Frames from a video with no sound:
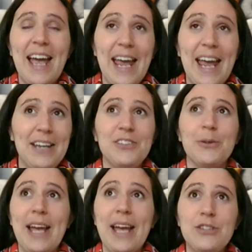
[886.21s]

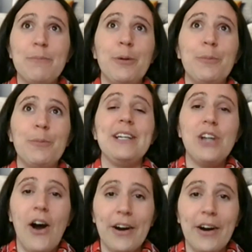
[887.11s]
age appropriate,
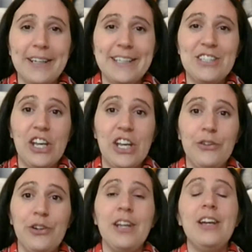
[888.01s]
targeted at
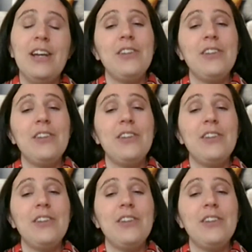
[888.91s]
children,